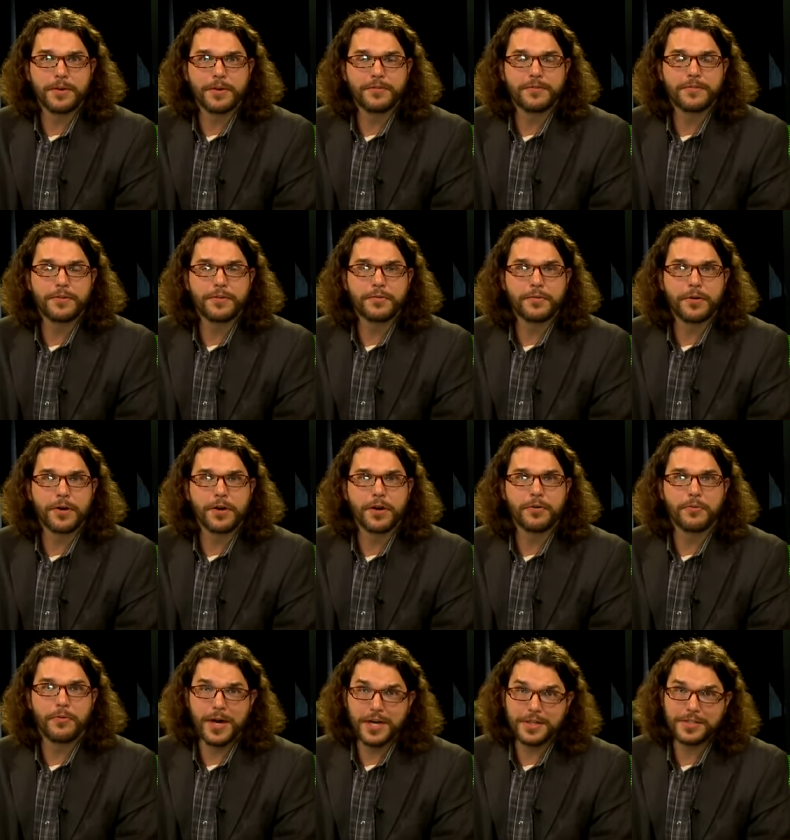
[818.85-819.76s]
if you
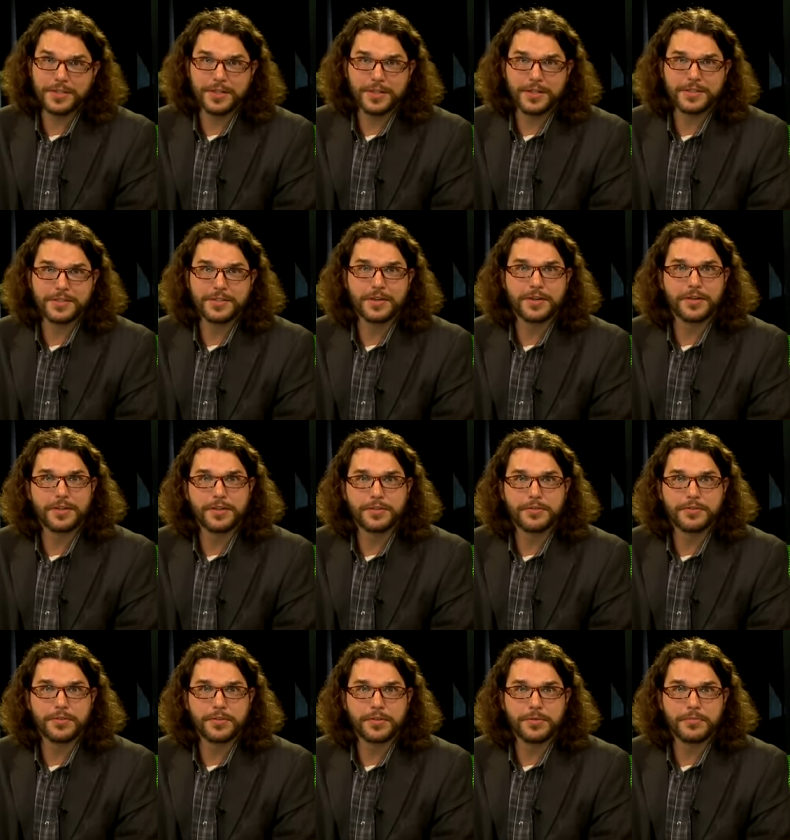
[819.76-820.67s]
are watching this on
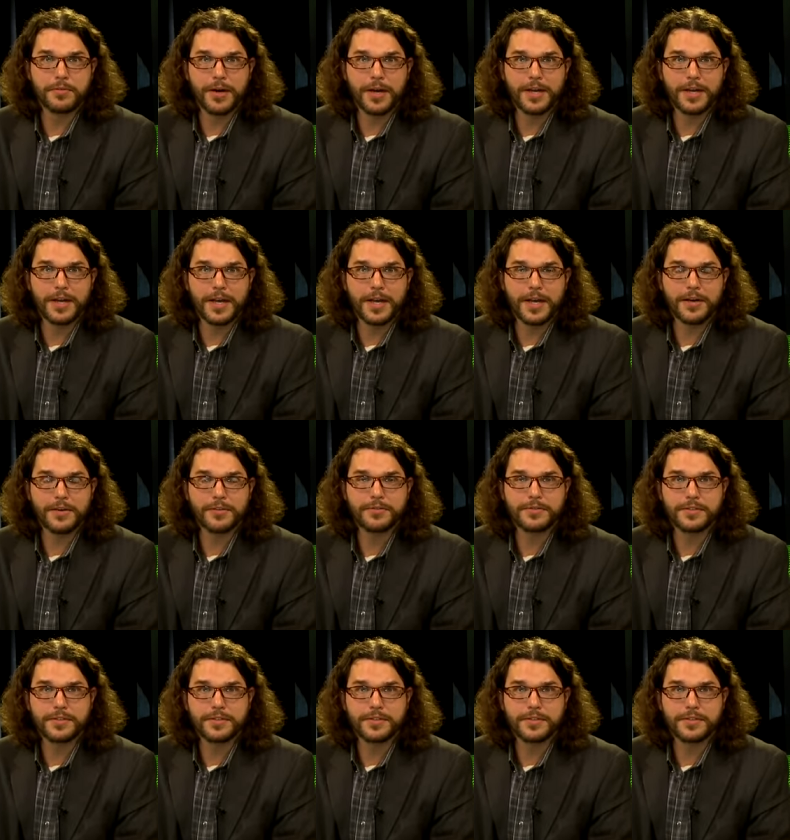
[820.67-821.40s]
YouTube right now.